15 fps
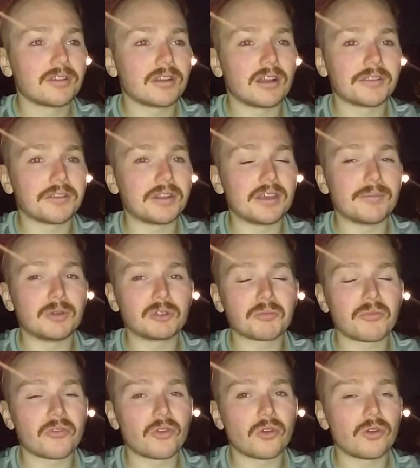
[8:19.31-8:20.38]
I didn't eat much
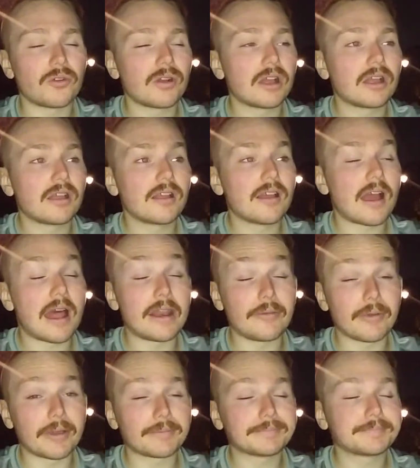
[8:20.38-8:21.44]
before. Anyway,